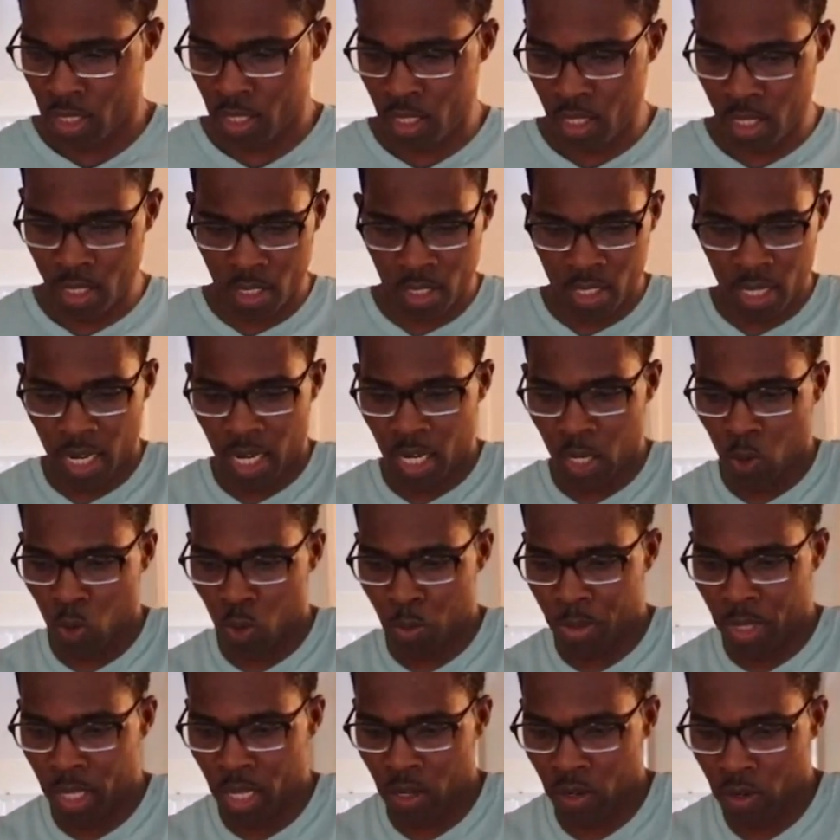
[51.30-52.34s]
Decided it
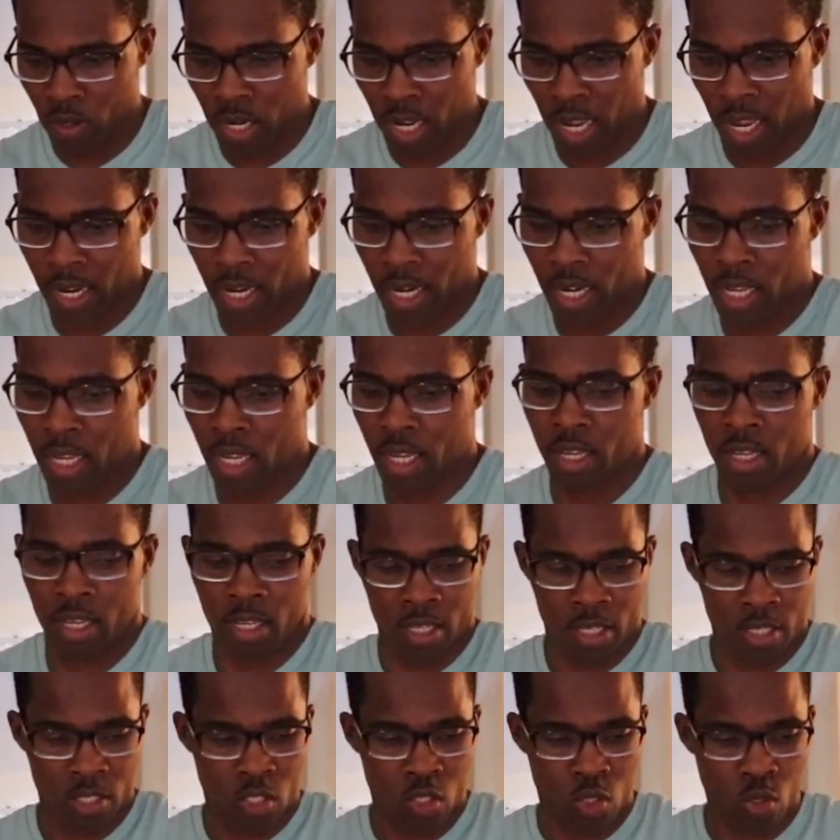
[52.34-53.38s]
would be a good idea
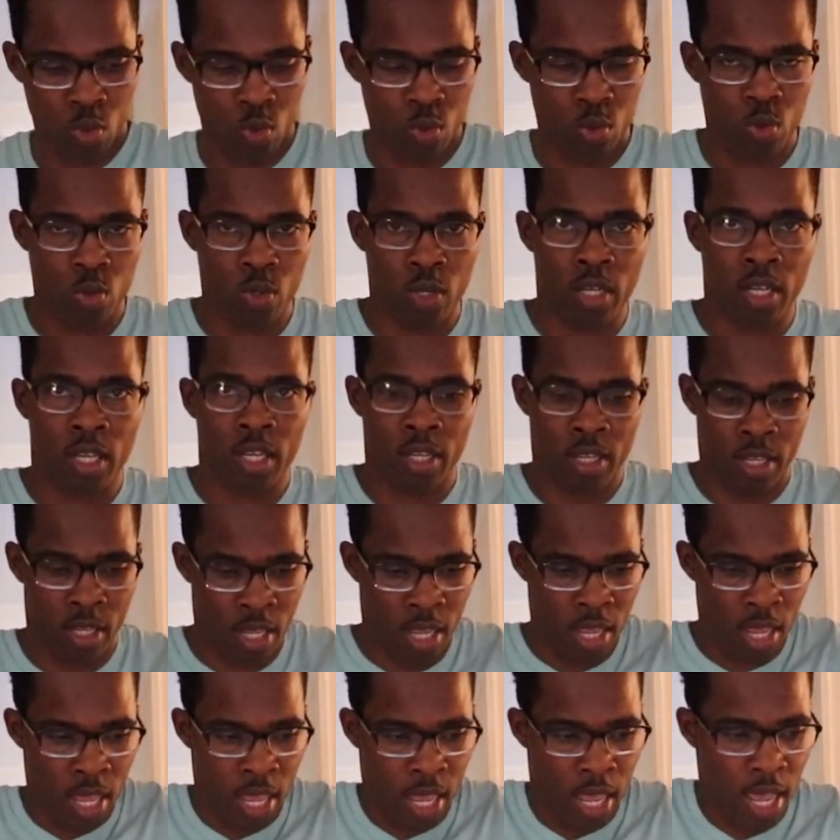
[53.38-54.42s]
to
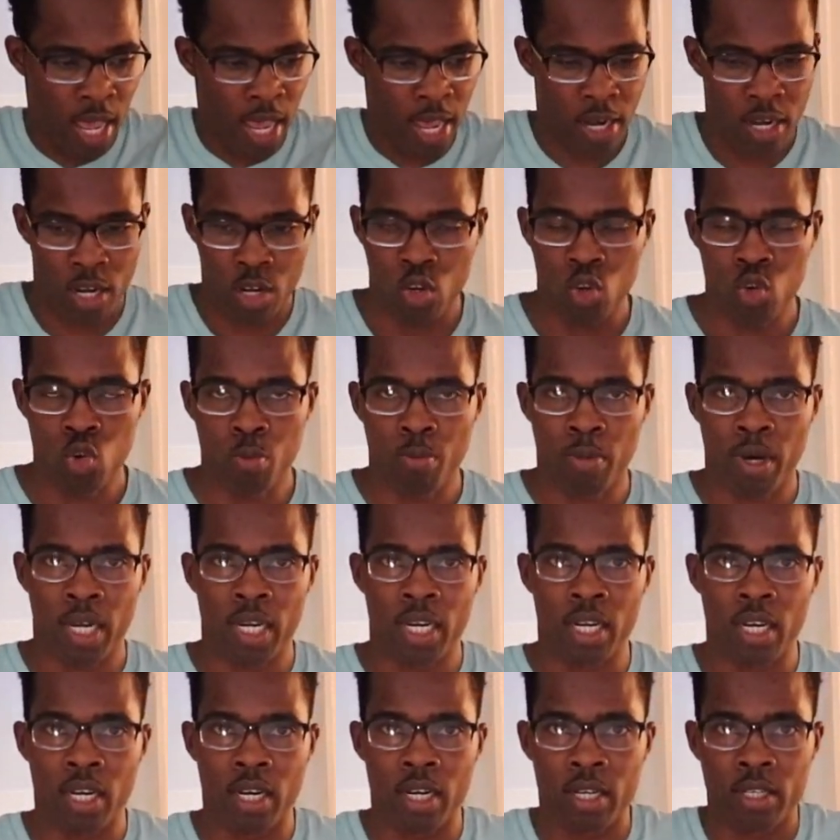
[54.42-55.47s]
add a new
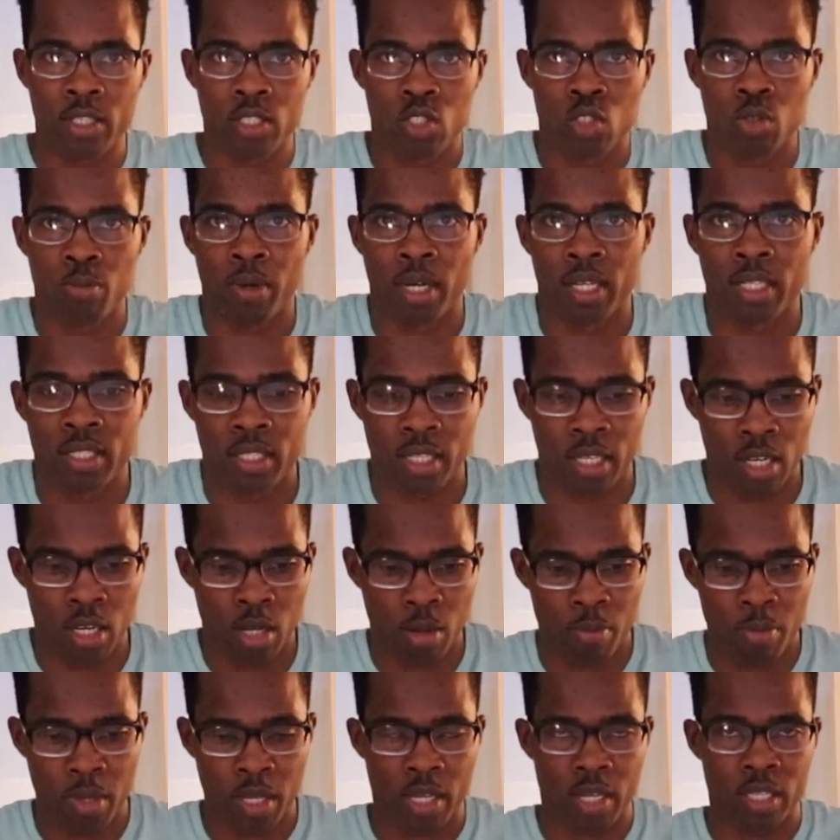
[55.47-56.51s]
monitor to my
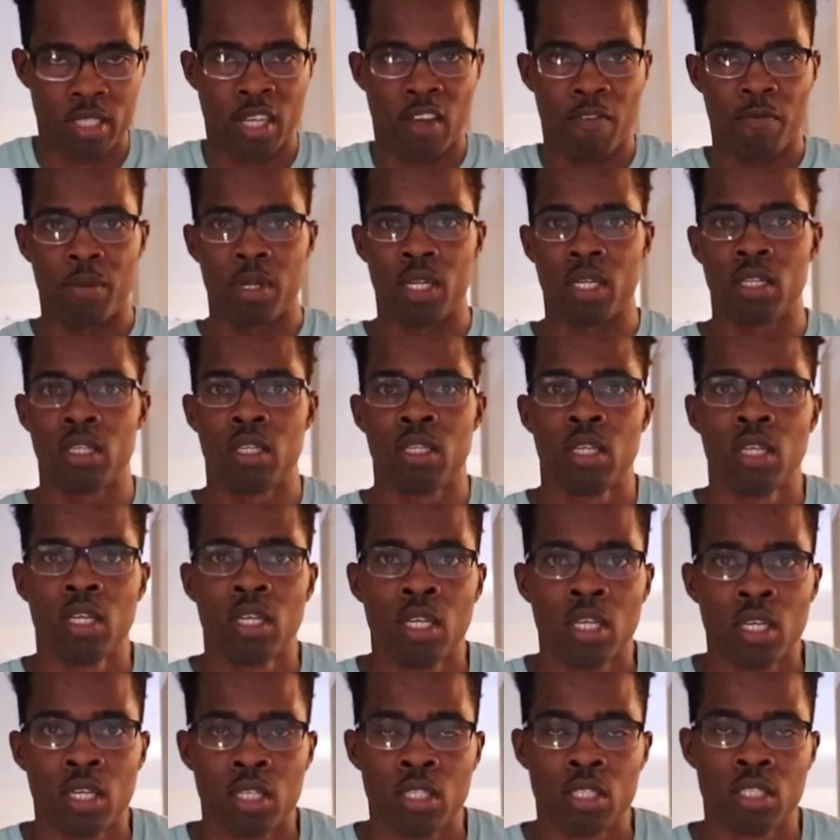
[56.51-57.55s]
setup because I've been,
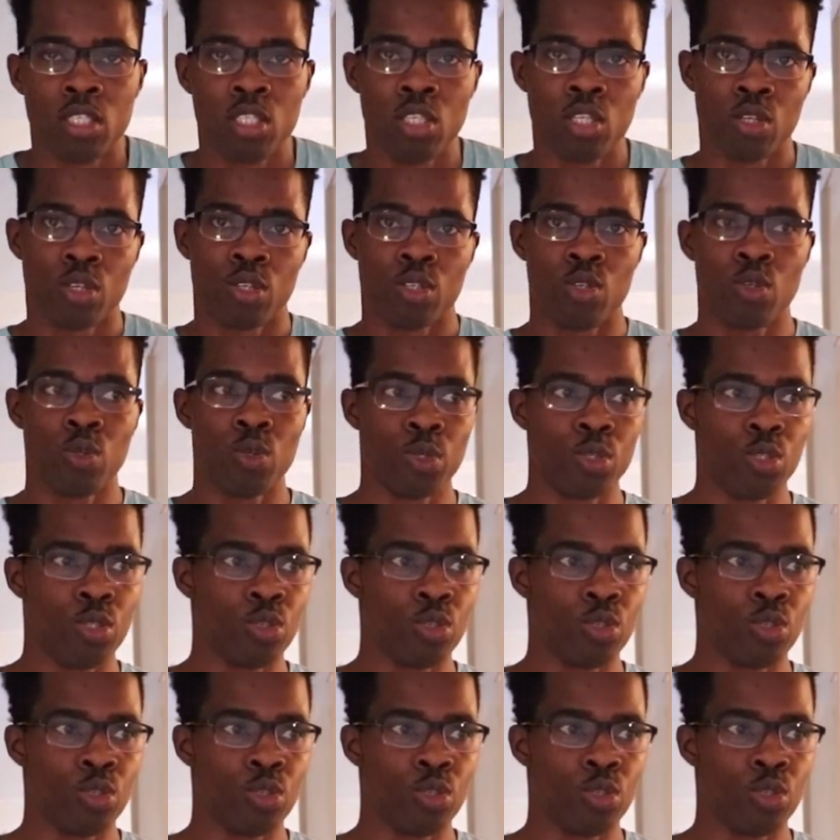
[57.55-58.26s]
you know, doing